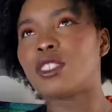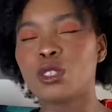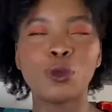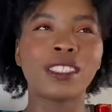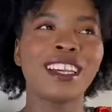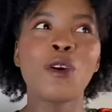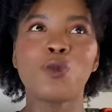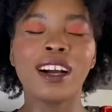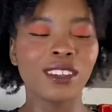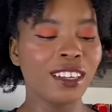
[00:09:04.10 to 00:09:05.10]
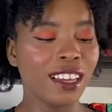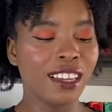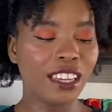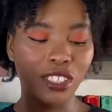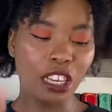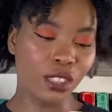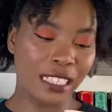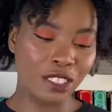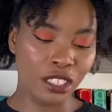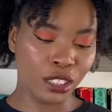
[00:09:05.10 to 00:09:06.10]
true, but well, he used a lot of
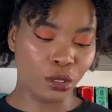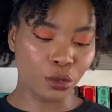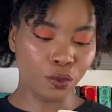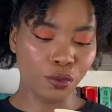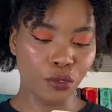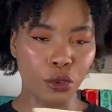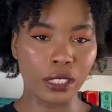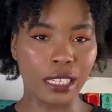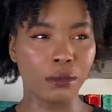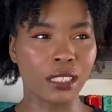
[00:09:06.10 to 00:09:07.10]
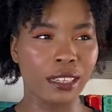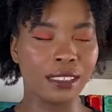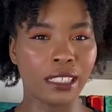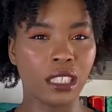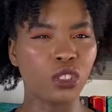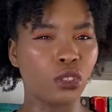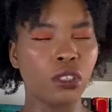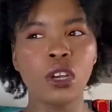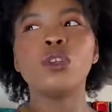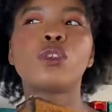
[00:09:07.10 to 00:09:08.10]
technology to fool his enemies and get things
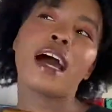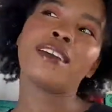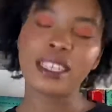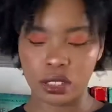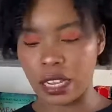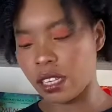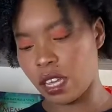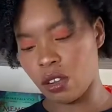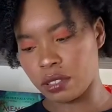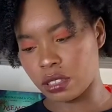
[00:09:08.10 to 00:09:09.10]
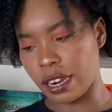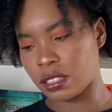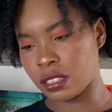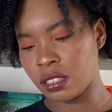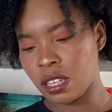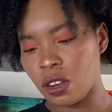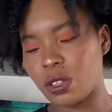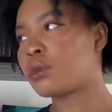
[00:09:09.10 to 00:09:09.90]
done. So I would like to say King of Scars. Although I'm trying